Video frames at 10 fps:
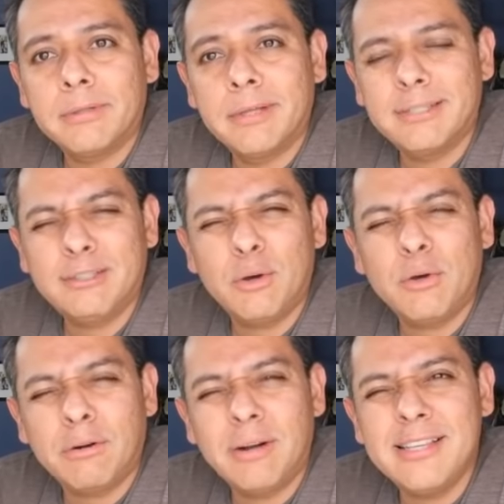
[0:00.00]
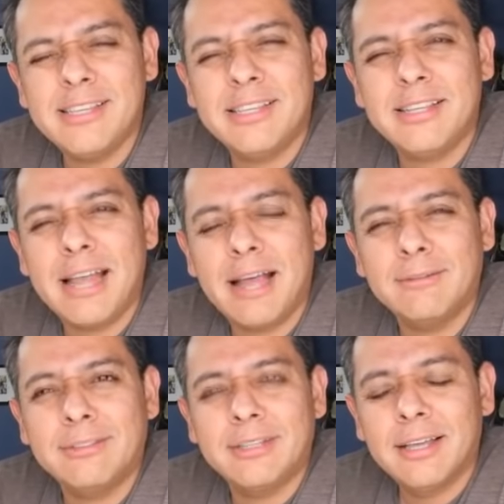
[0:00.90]
It's so crazy that
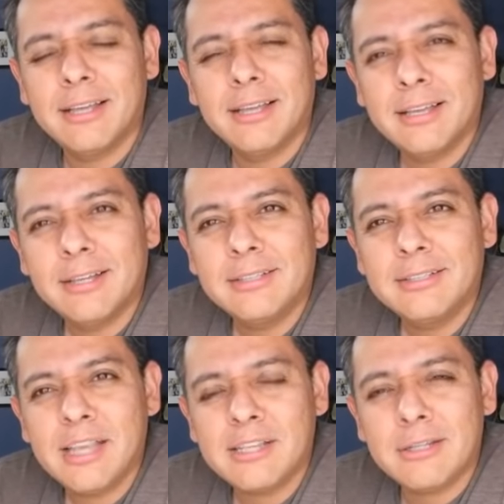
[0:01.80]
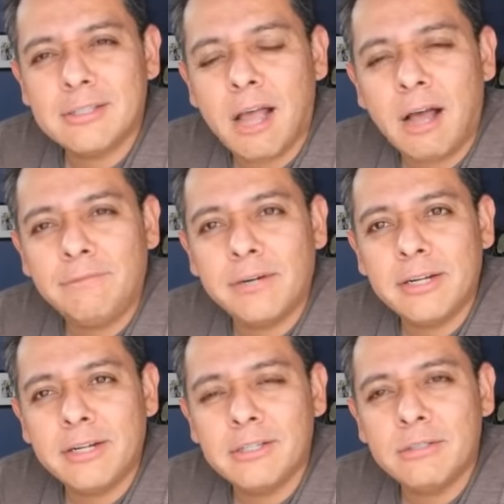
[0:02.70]
now Tesla's
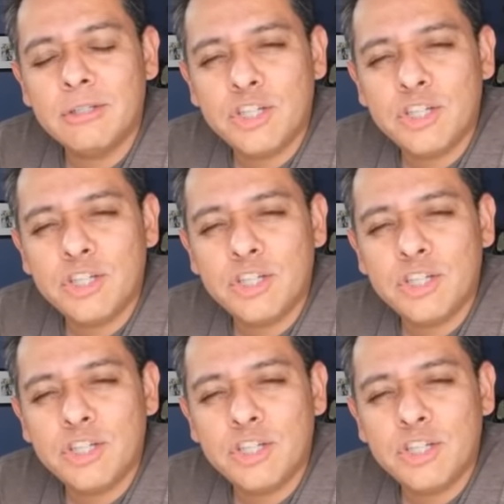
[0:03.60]
offering is the